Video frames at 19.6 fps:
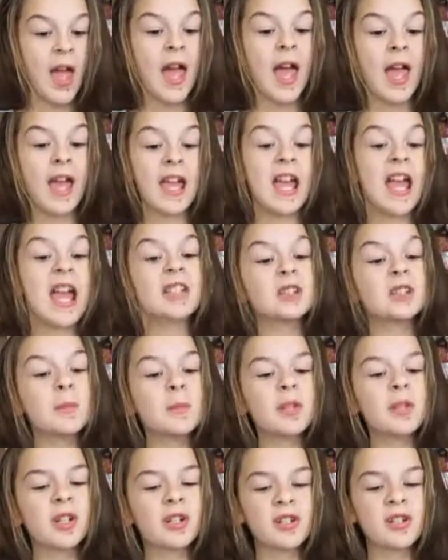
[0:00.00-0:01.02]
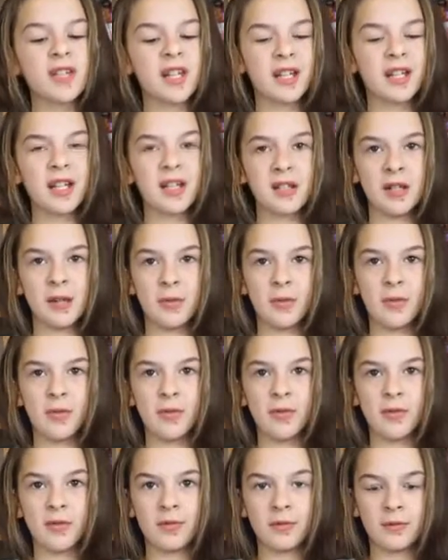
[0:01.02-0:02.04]
Hey, it's only our second double.
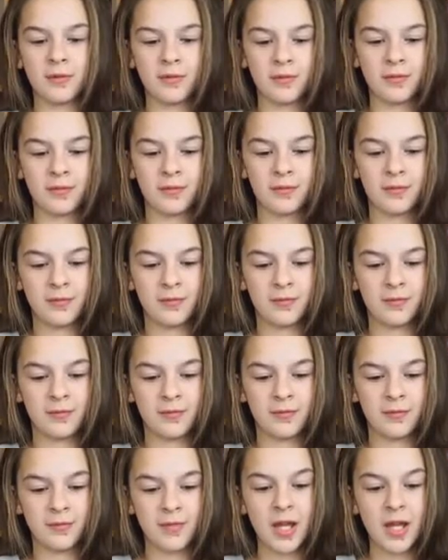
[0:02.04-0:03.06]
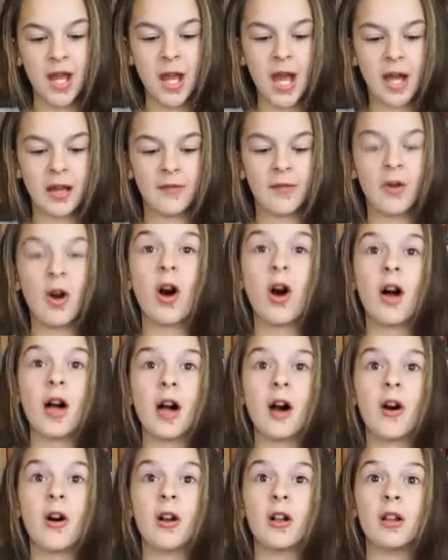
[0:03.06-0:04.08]
That's true. Out of
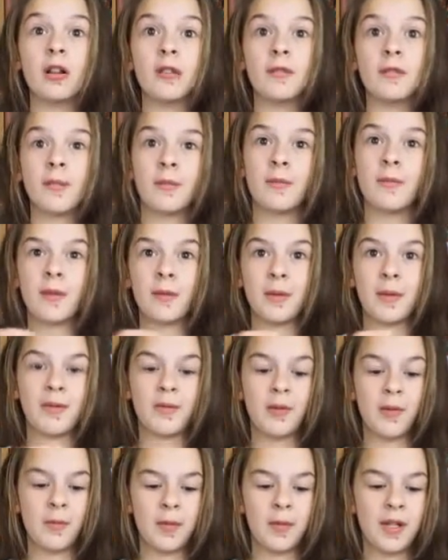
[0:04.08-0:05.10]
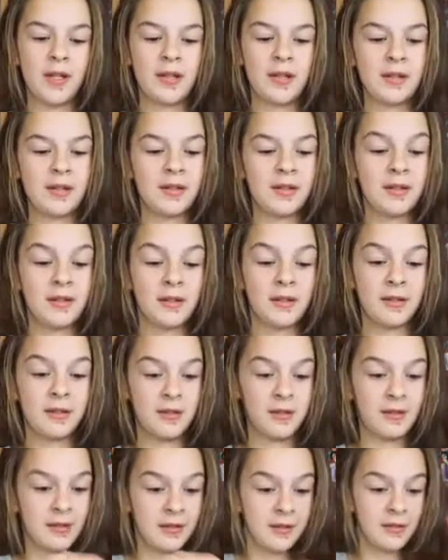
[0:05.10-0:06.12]
all of them that we've opened.
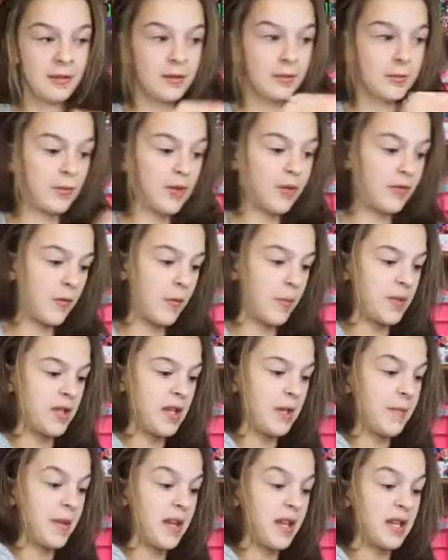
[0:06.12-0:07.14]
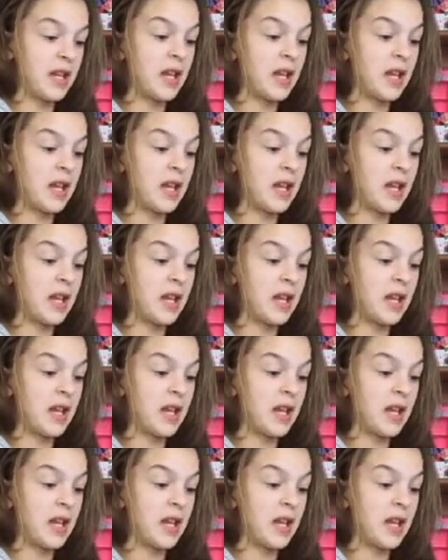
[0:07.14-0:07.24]
We've opened up eight.